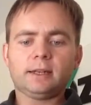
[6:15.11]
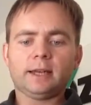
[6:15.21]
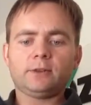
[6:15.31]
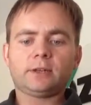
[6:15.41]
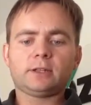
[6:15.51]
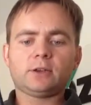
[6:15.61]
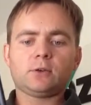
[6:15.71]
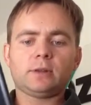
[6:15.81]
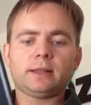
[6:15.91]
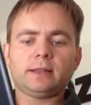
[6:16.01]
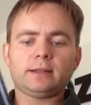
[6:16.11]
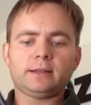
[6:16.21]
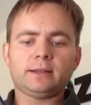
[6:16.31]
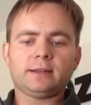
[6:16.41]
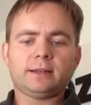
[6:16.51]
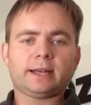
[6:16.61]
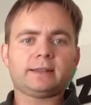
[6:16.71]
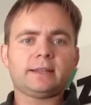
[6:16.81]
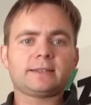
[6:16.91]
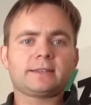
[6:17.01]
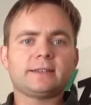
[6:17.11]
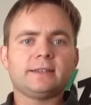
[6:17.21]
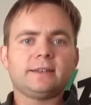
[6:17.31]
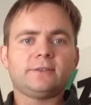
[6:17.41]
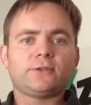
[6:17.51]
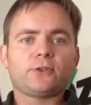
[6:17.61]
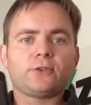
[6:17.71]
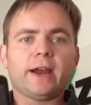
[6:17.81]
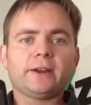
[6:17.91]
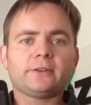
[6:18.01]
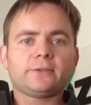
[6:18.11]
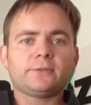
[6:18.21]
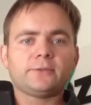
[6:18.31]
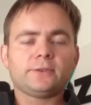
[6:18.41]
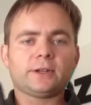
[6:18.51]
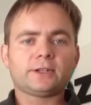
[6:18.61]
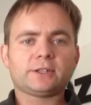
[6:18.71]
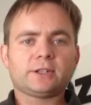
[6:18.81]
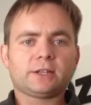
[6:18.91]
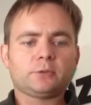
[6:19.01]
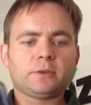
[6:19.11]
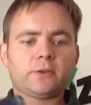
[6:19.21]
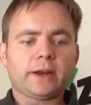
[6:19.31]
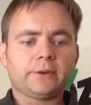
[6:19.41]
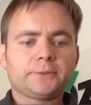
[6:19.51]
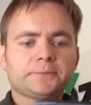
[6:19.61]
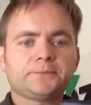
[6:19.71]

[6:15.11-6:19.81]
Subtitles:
and you can go like this for a writer, like to be a writer.